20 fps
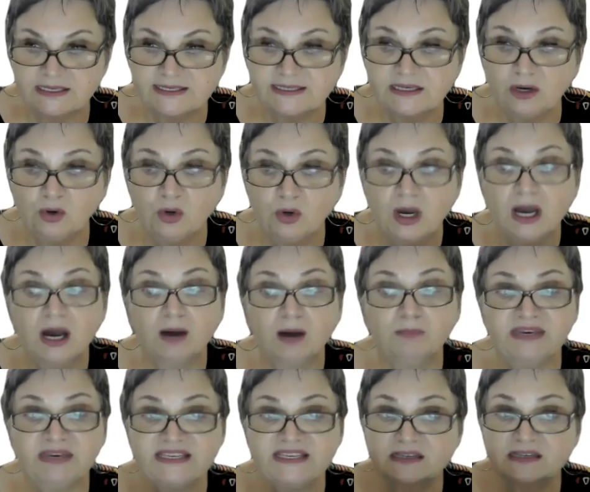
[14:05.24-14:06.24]
So
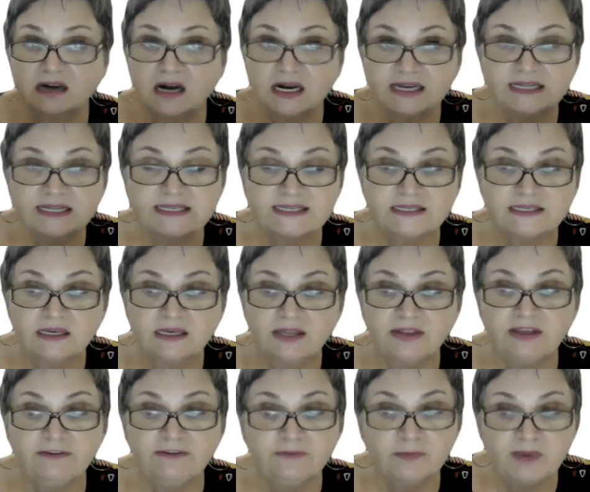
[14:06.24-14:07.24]
besides
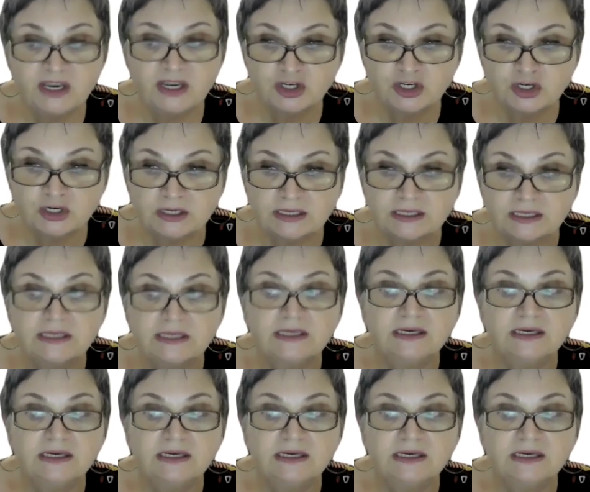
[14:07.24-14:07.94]
the information,